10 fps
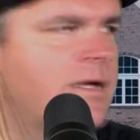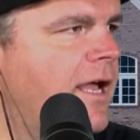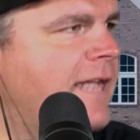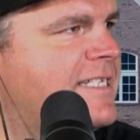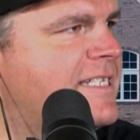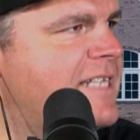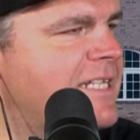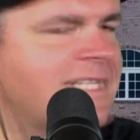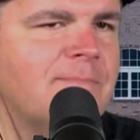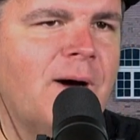It
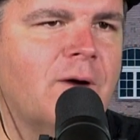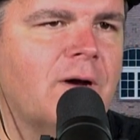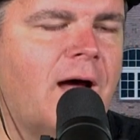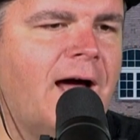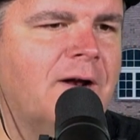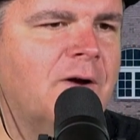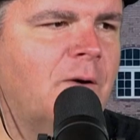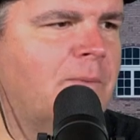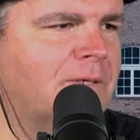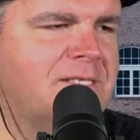sits about, I don't know,
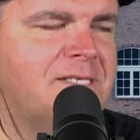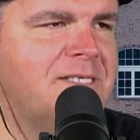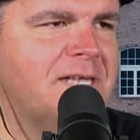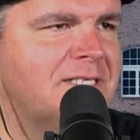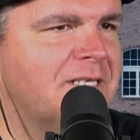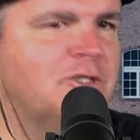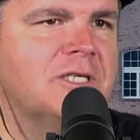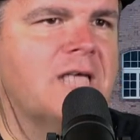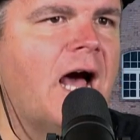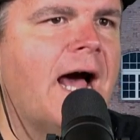about 6
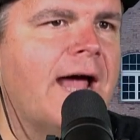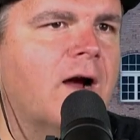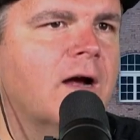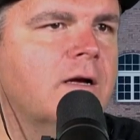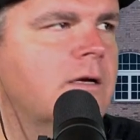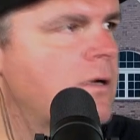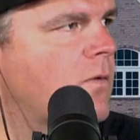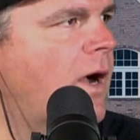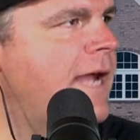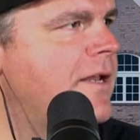inches higher.
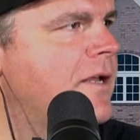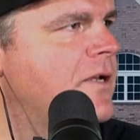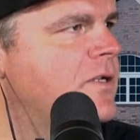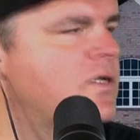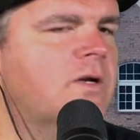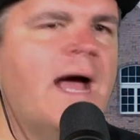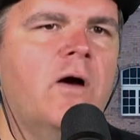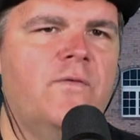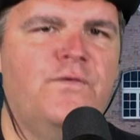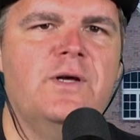Right? So
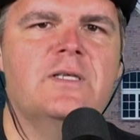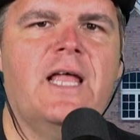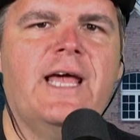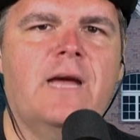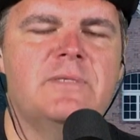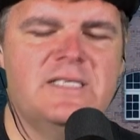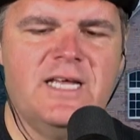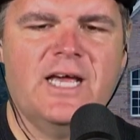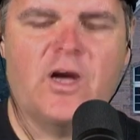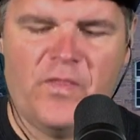now it feels like I'm
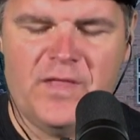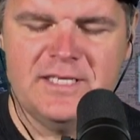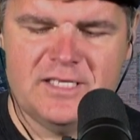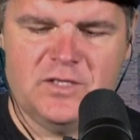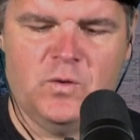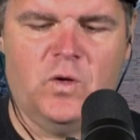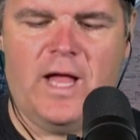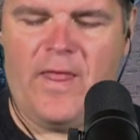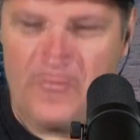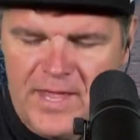sitting on this
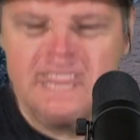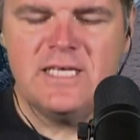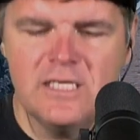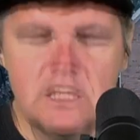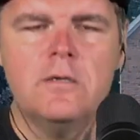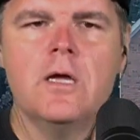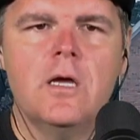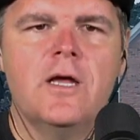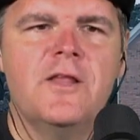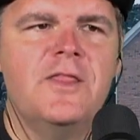stool. And this isn't
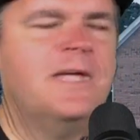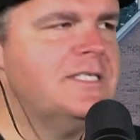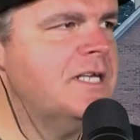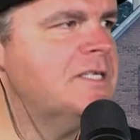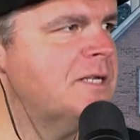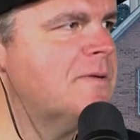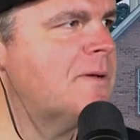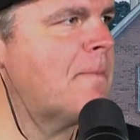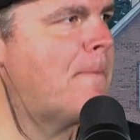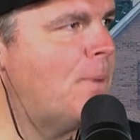
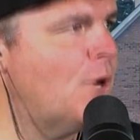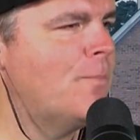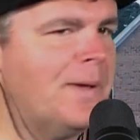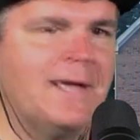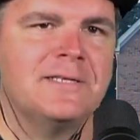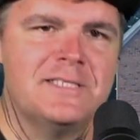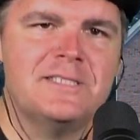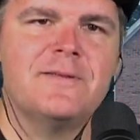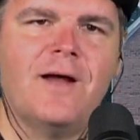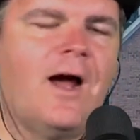pooping.
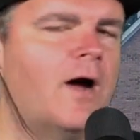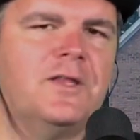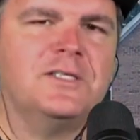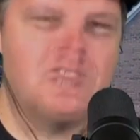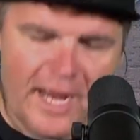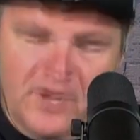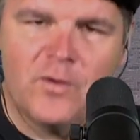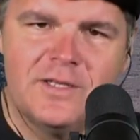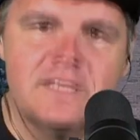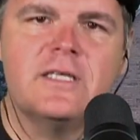This
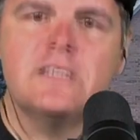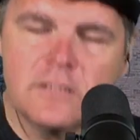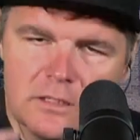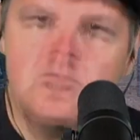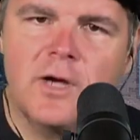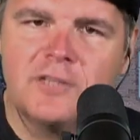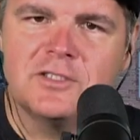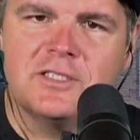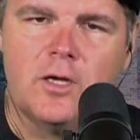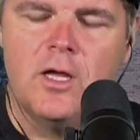is
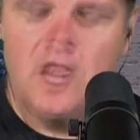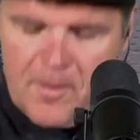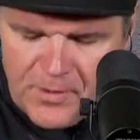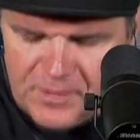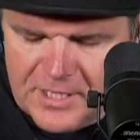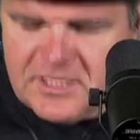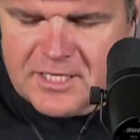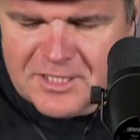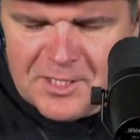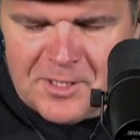construction still. But this
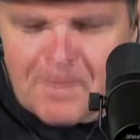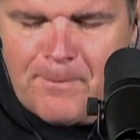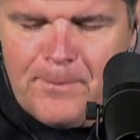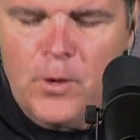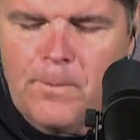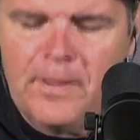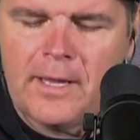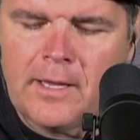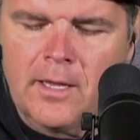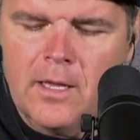isn't
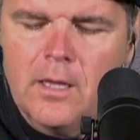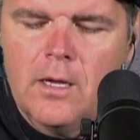pooping.